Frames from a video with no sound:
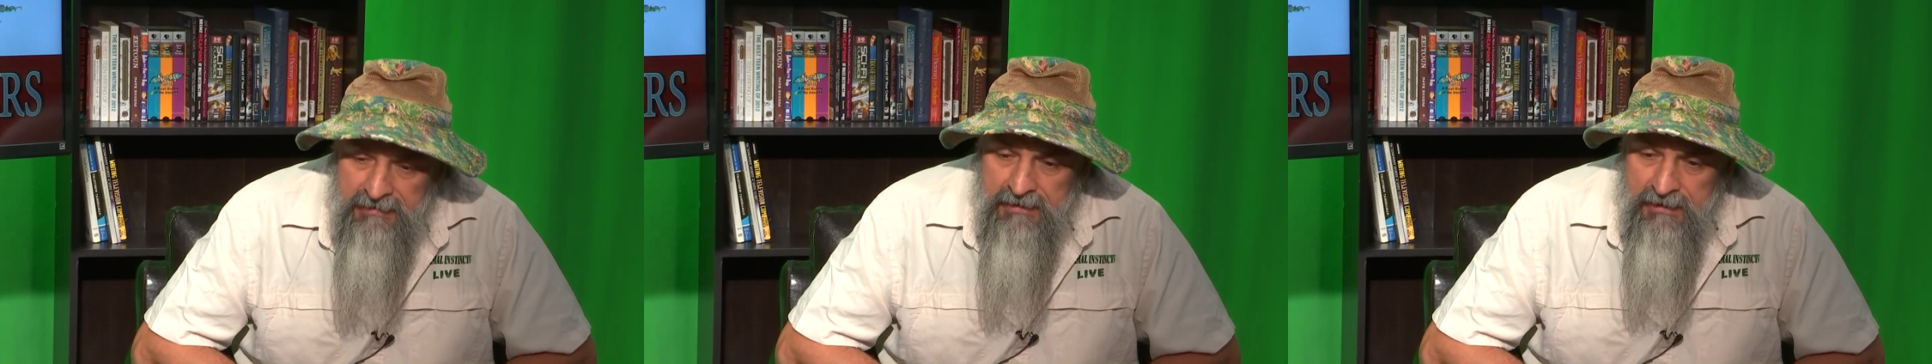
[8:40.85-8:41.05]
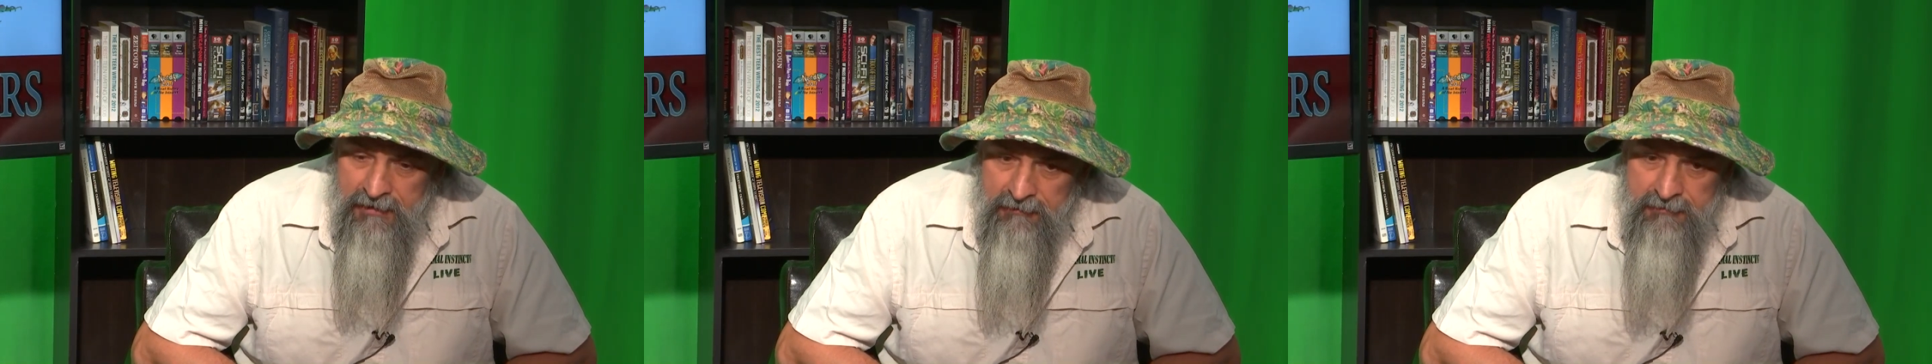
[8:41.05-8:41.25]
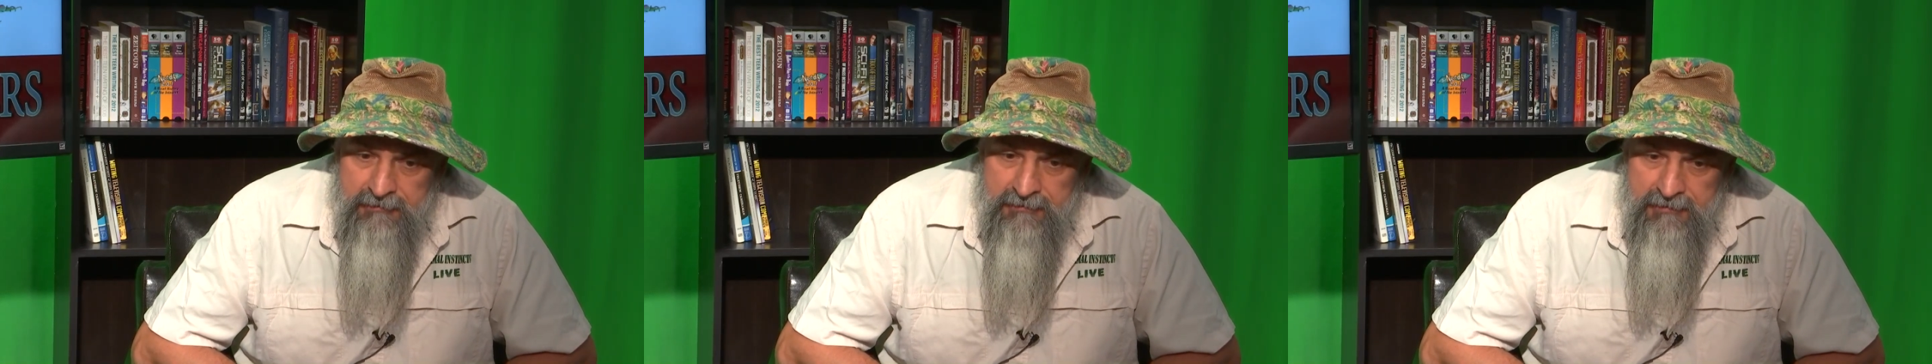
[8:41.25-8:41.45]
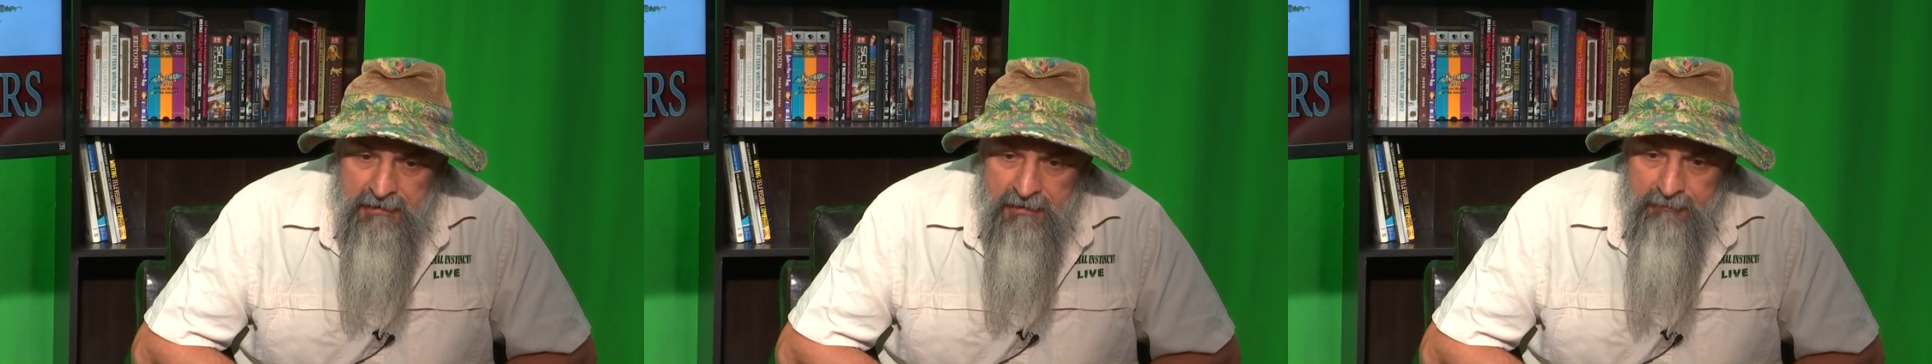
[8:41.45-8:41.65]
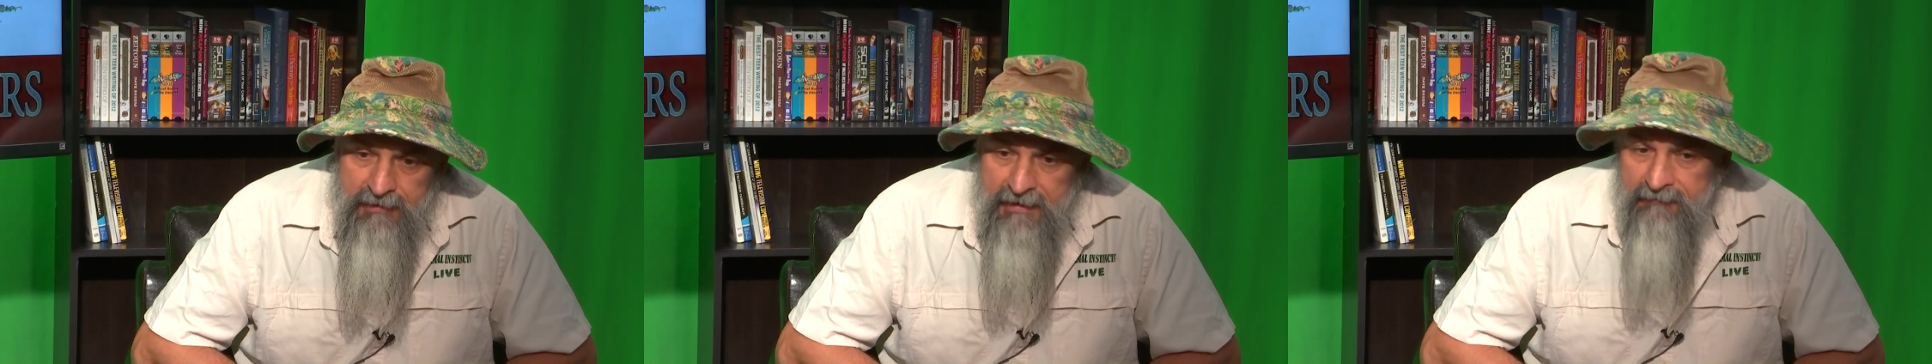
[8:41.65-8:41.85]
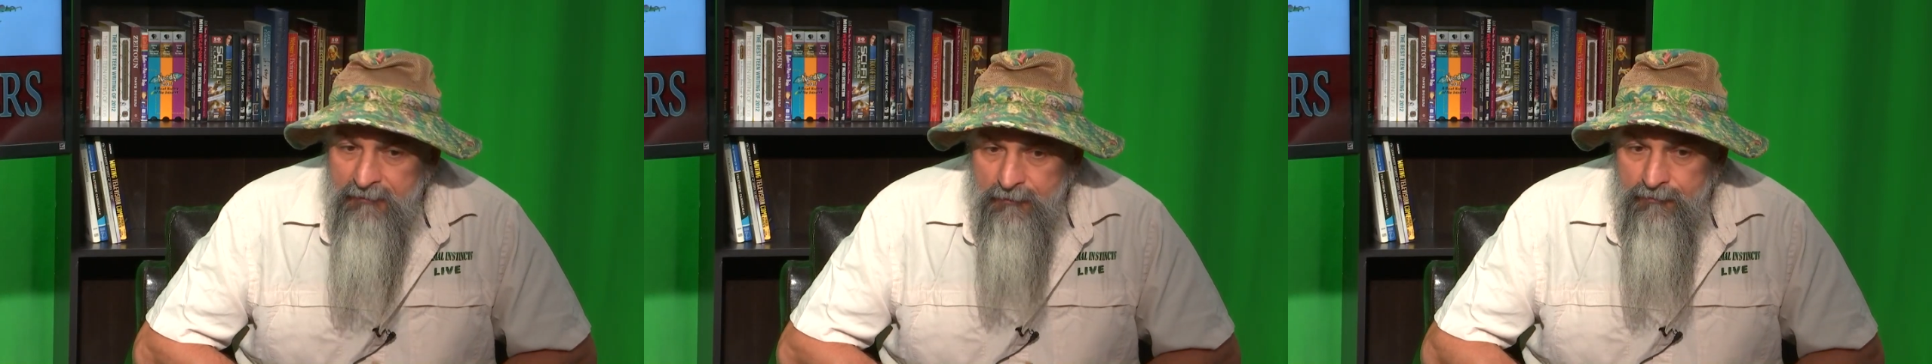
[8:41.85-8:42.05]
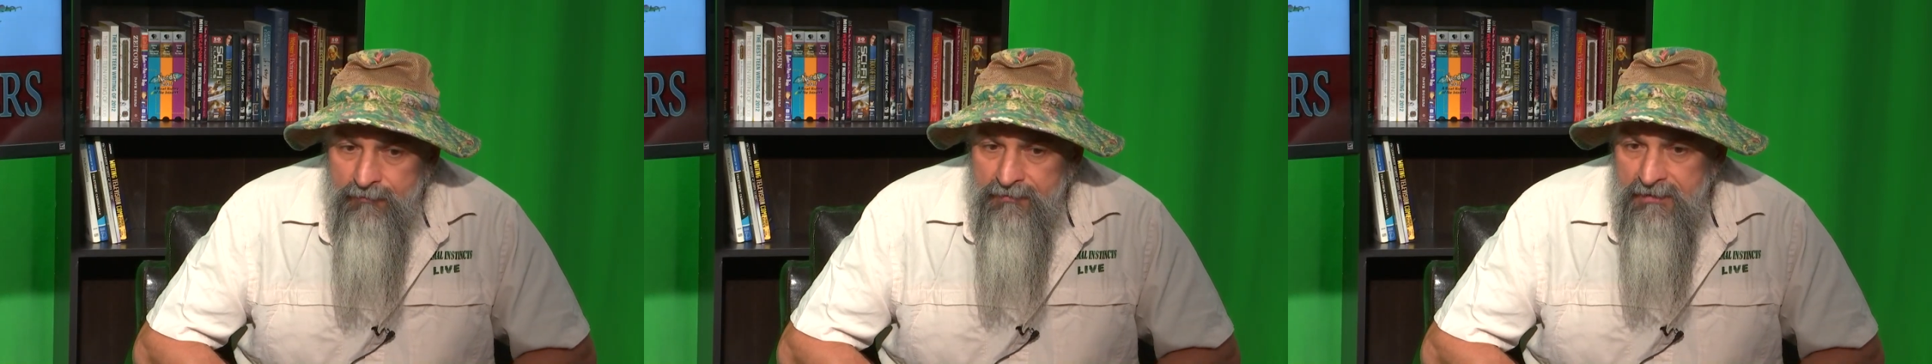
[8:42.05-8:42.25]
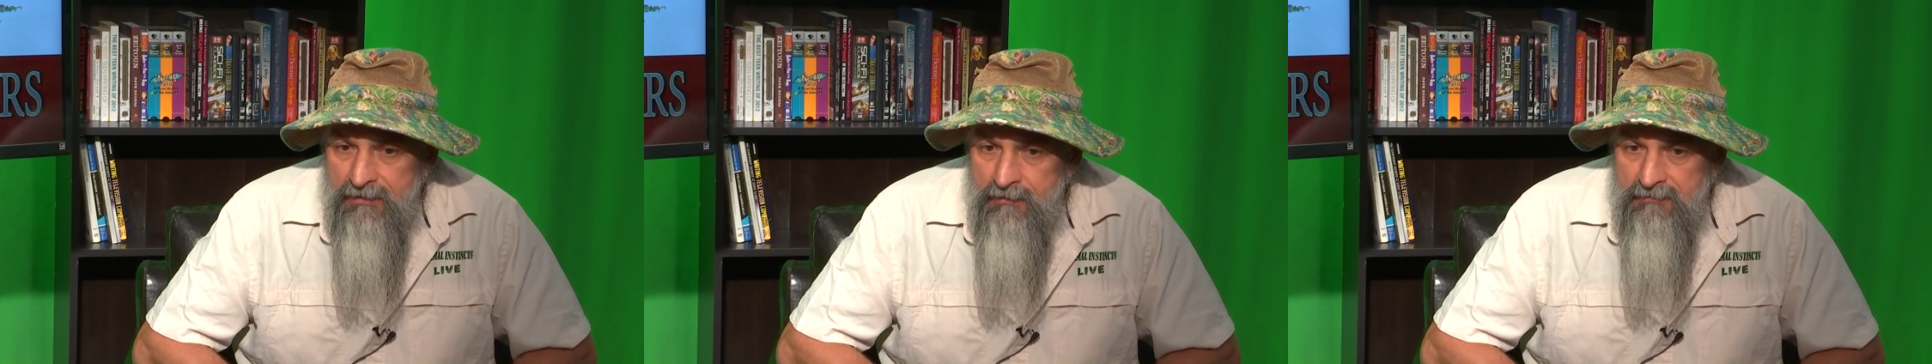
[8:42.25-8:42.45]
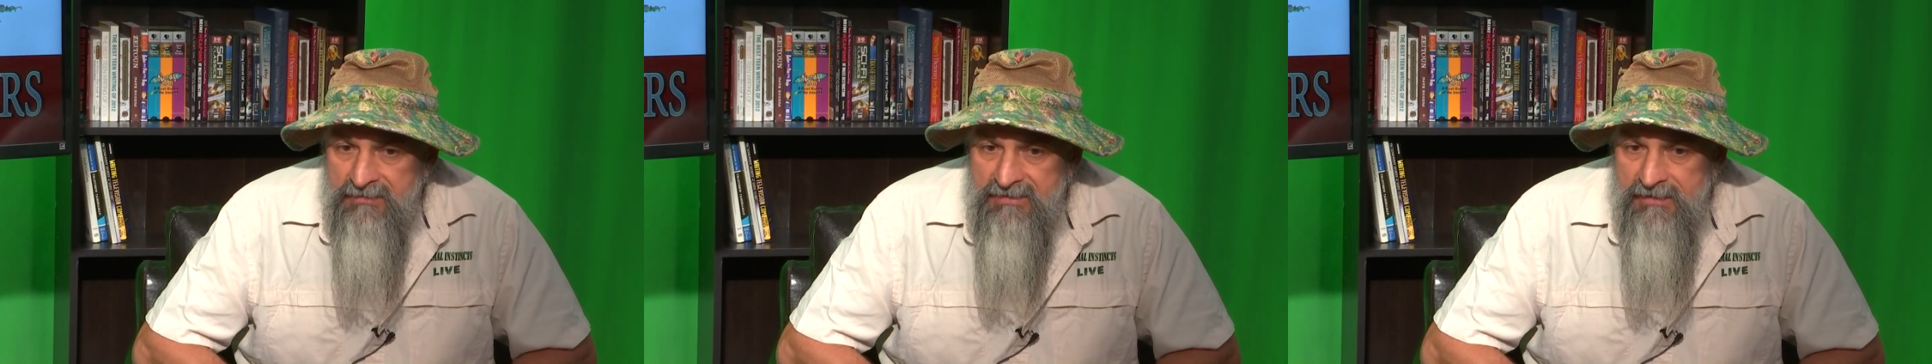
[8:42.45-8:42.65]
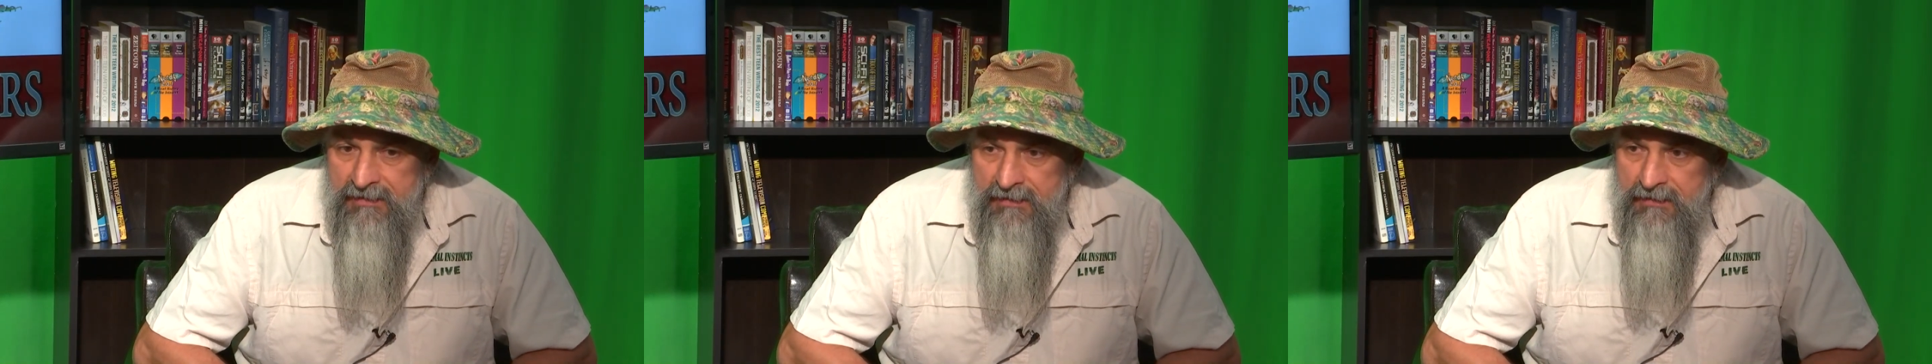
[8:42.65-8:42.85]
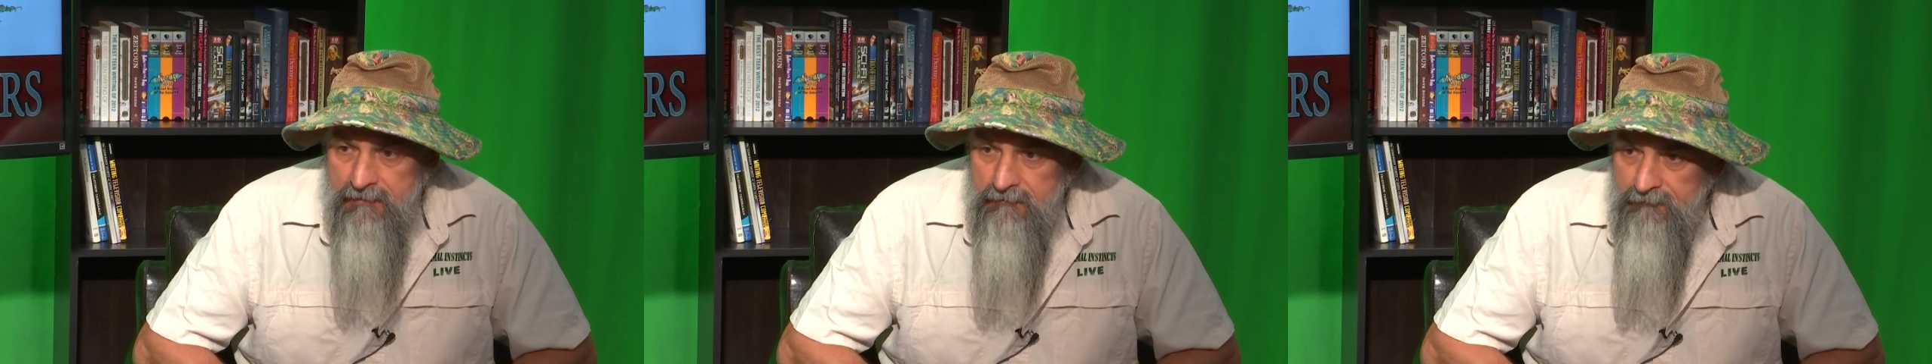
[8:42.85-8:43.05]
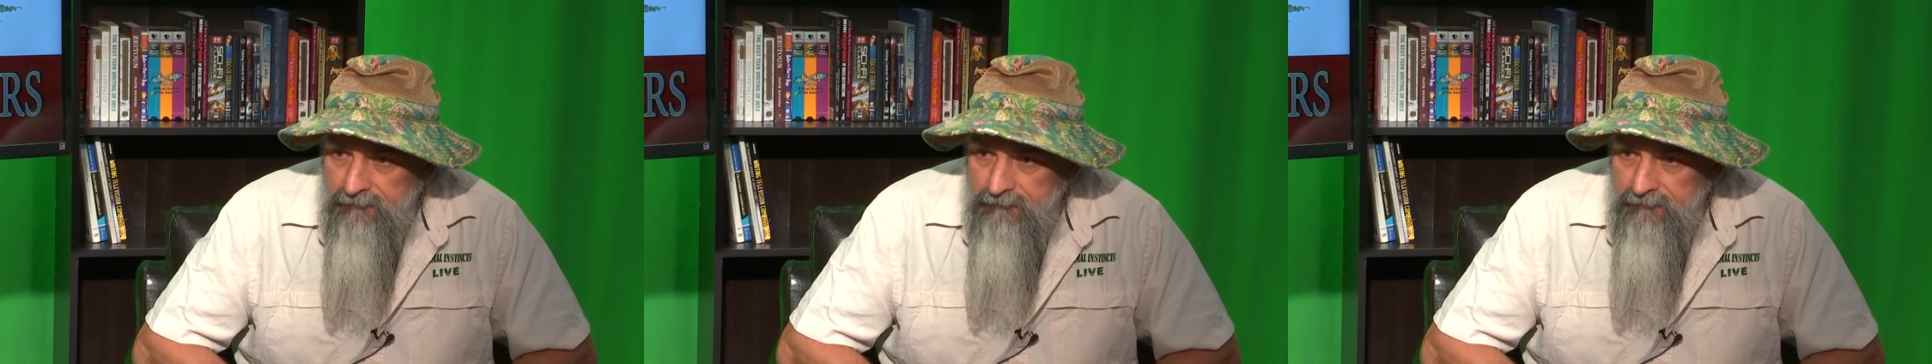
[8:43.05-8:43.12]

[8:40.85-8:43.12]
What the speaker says: are. We have a crew that goes in at